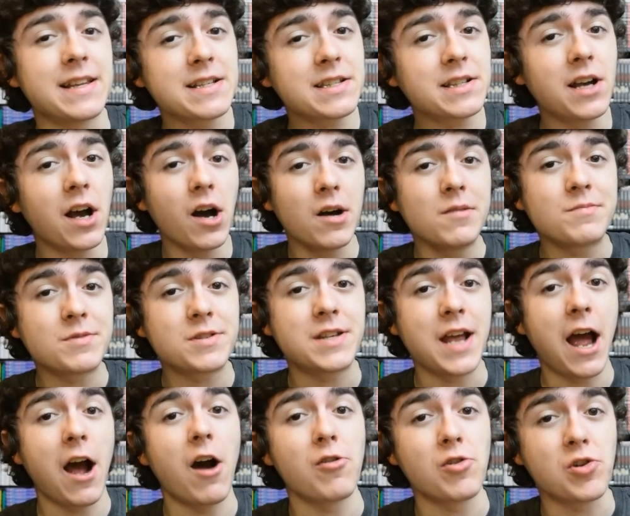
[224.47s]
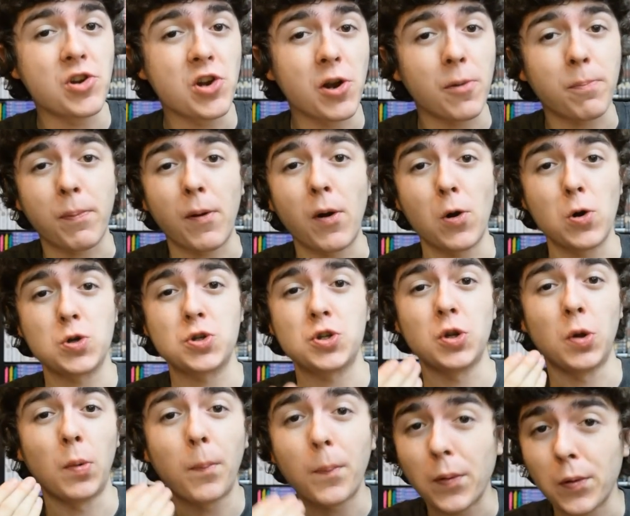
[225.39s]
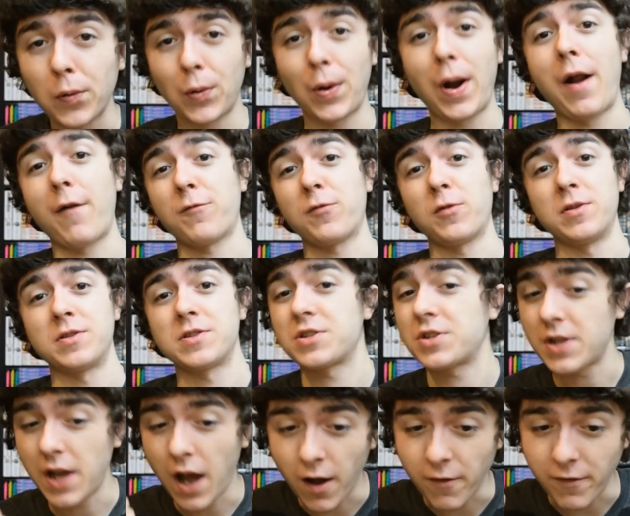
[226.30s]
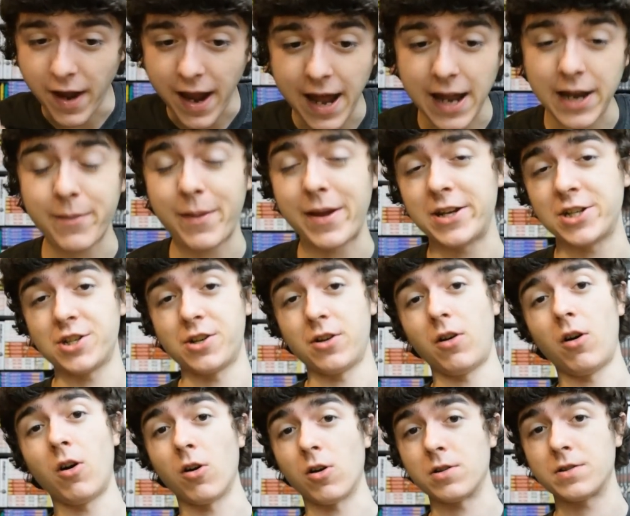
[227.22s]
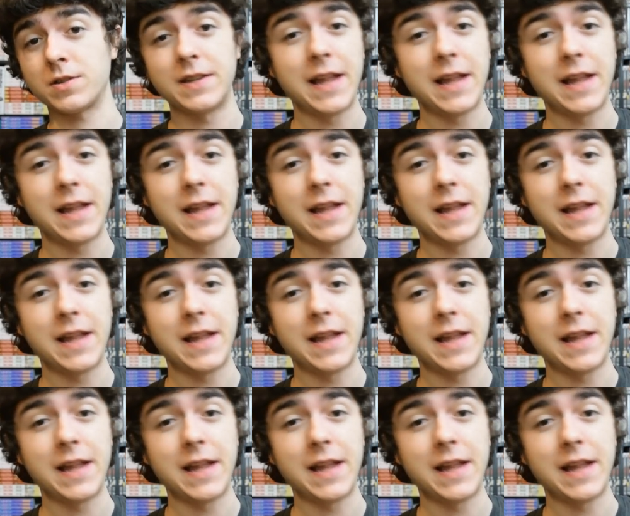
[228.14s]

this comes down to your personal preference of animation art.